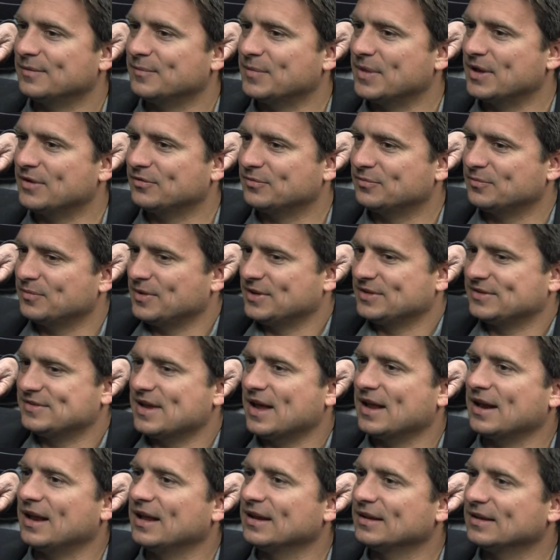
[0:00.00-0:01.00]
I mean, it's
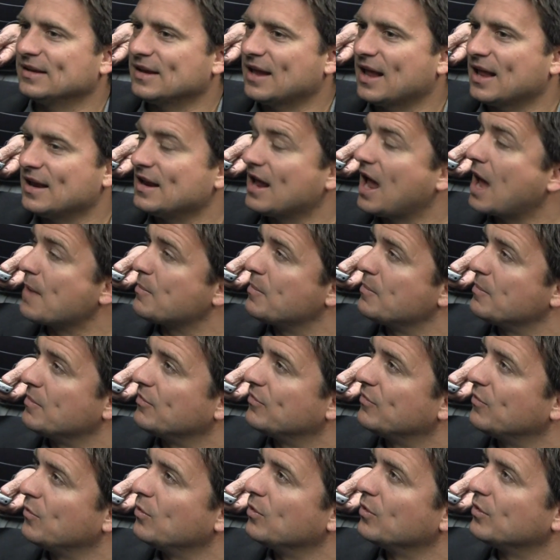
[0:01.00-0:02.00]
not like it hadn't happened
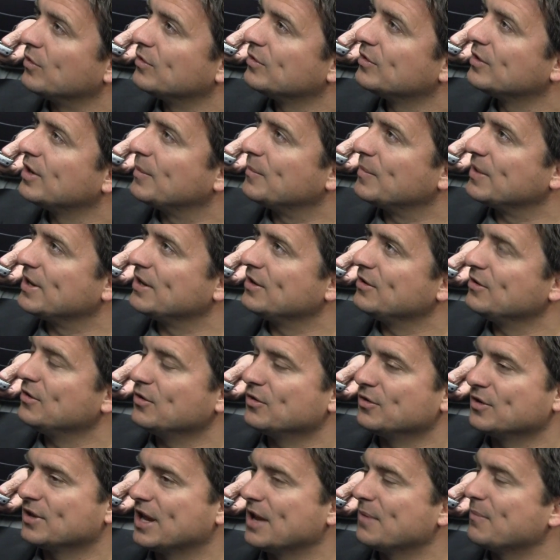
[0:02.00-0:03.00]
before. I mean, you're
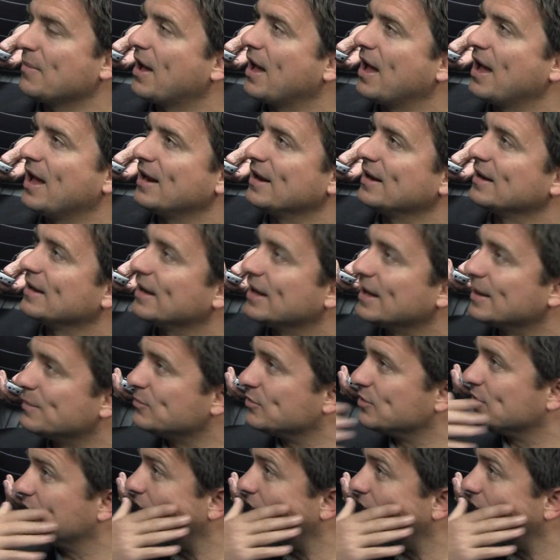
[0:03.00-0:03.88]
going to get behind in games.